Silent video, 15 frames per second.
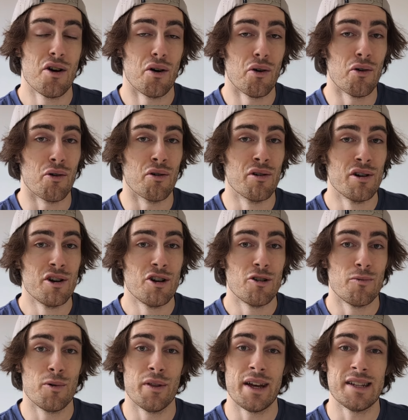Or
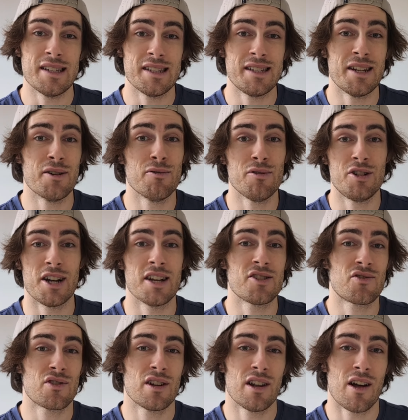will they still
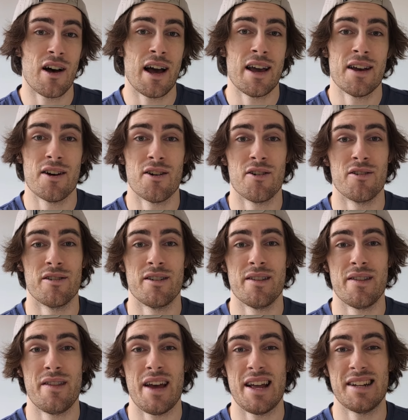just rely on